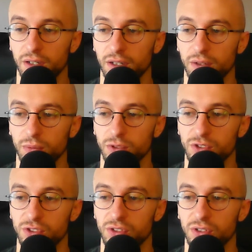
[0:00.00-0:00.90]
it
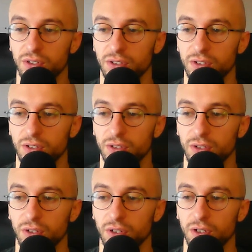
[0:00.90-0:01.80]
was
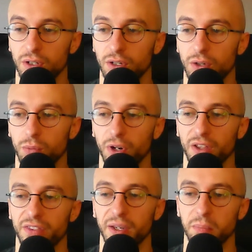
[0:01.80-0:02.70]
when I
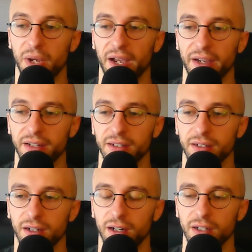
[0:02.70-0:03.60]
think back,
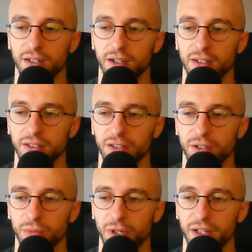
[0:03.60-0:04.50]
I I don't
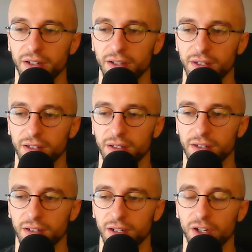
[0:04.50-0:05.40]
know, man. Like
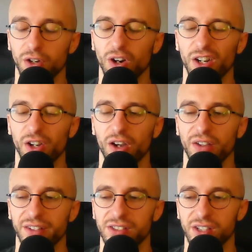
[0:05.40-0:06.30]
I know I know how
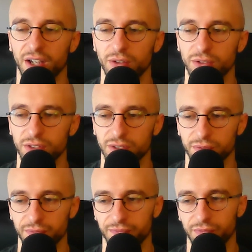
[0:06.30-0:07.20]
this sounds,
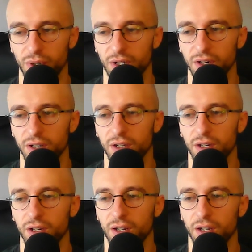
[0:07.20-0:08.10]
but
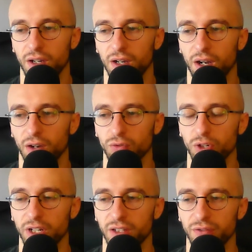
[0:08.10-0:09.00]
I
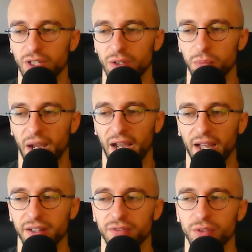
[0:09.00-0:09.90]
really feel
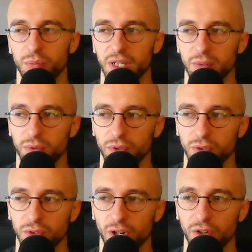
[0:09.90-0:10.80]
bad for people
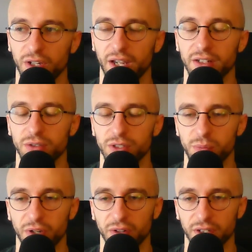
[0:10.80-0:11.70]
who don't get to
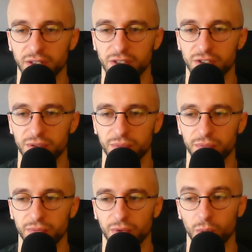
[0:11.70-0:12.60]
experience
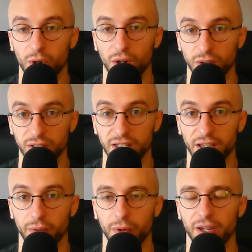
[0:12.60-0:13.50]
the world in
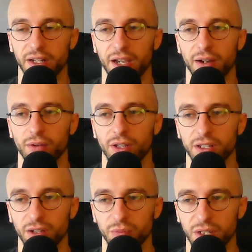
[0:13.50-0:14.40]
that way now. Like
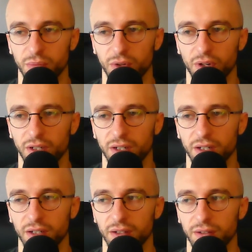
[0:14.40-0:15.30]
young people, I
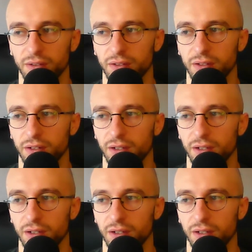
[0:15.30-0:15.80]
uh, uh